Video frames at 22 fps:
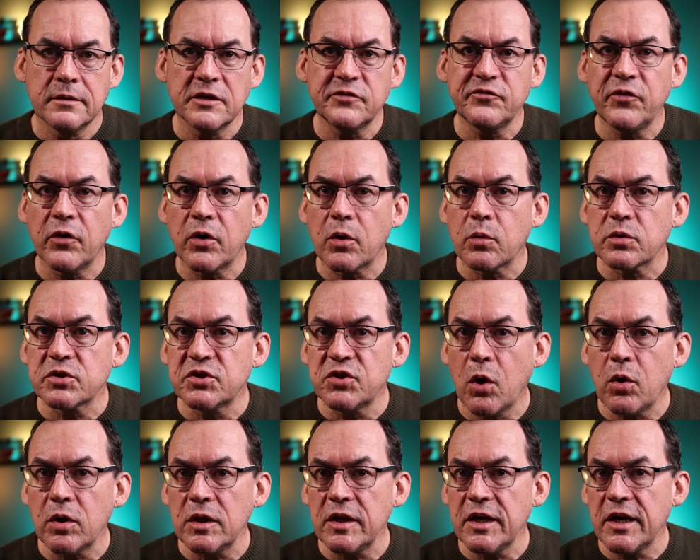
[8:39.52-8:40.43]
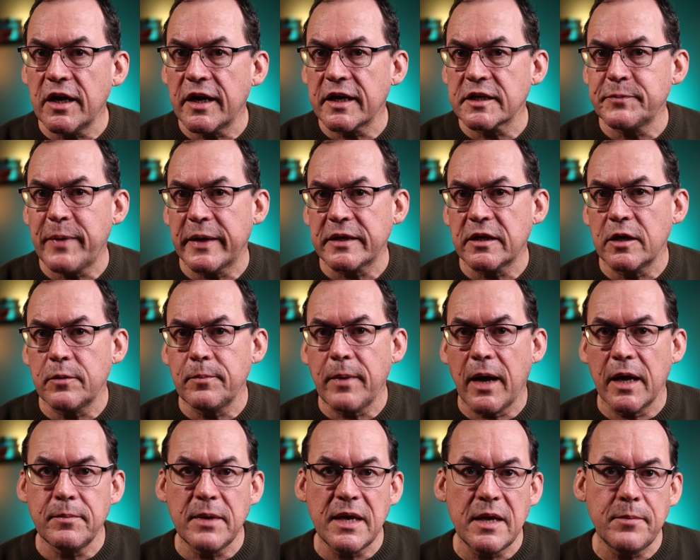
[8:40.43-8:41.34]
This photo was totally unexpected
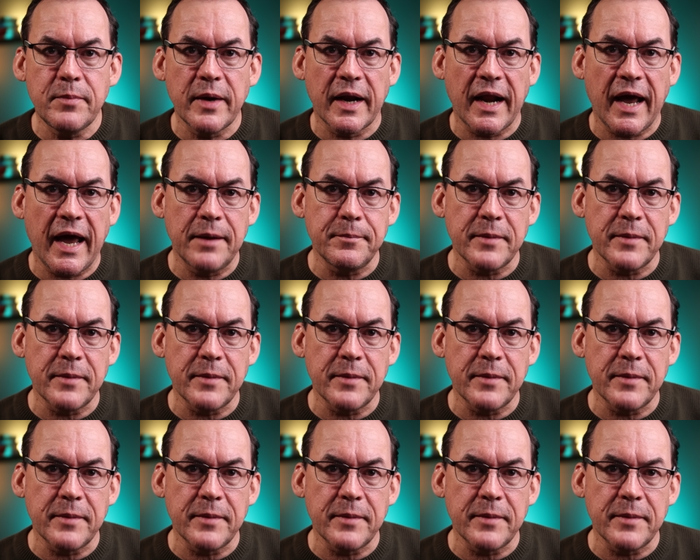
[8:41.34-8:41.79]
by me, but I had